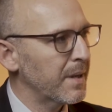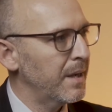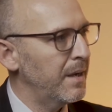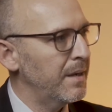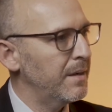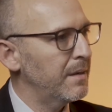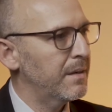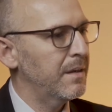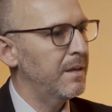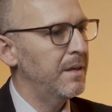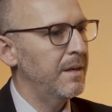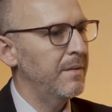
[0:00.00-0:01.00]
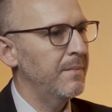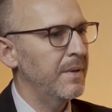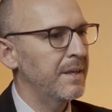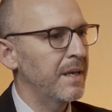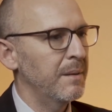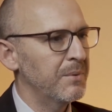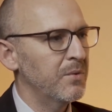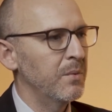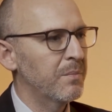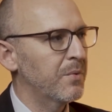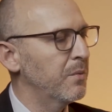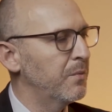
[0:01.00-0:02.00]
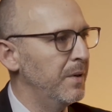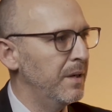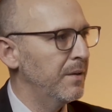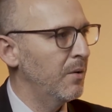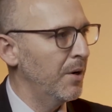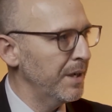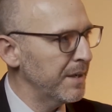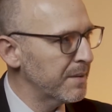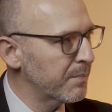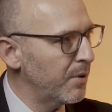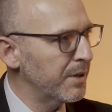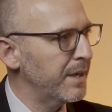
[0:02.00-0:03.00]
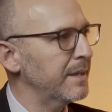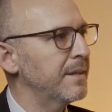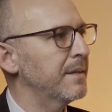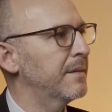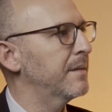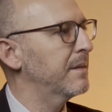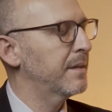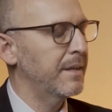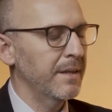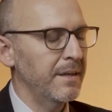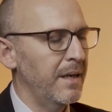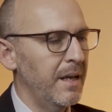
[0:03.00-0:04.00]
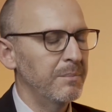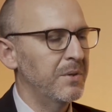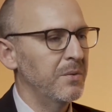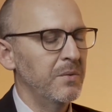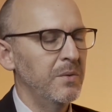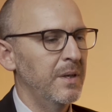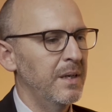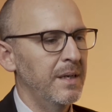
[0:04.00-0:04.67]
and it helps to improve the honors product. It can help to